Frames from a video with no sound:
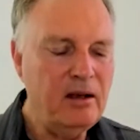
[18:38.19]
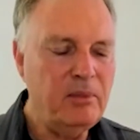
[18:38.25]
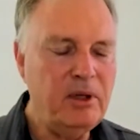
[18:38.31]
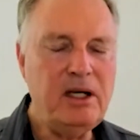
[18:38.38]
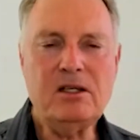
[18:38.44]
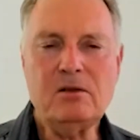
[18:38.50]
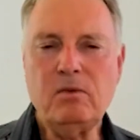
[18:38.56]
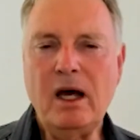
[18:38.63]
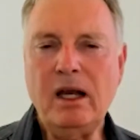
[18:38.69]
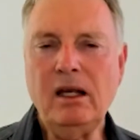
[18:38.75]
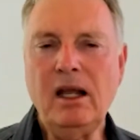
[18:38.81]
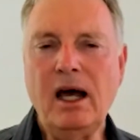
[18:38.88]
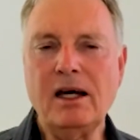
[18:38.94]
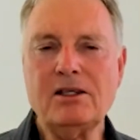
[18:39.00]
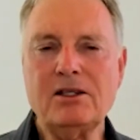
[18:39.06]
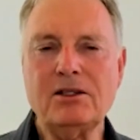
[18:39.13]
But here's one
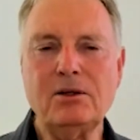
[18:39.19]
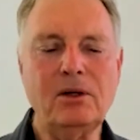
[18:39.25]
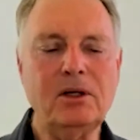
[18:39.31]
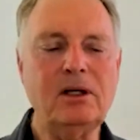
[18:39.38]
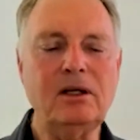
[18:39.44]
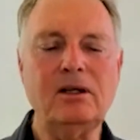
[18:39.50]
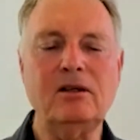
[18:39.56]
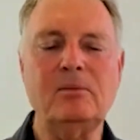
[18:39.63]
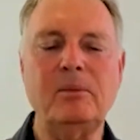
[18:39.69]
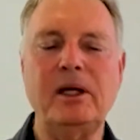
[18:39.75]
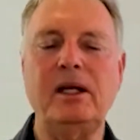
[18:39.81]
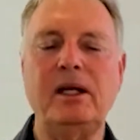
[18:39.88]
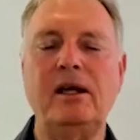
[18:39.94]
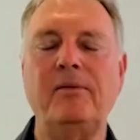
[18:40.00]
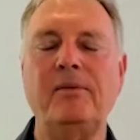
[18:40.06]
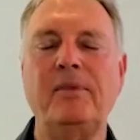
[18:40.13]
last thought a little bit
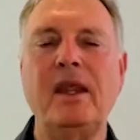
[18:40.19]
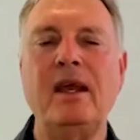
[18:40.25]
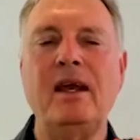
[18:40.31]
here.